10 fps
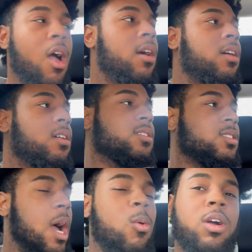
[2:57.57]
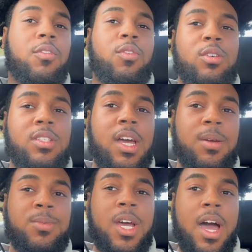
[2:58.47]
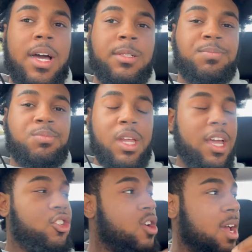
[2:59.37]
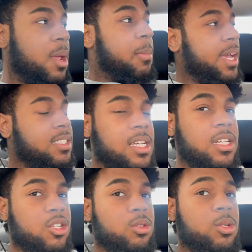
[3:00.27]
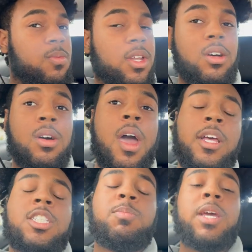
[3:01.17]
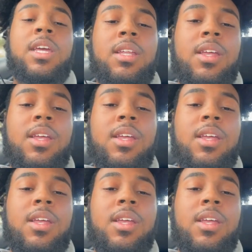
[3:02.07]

-huh. I work a full time job and trying to maintain this YouTube video. You just speaking asked,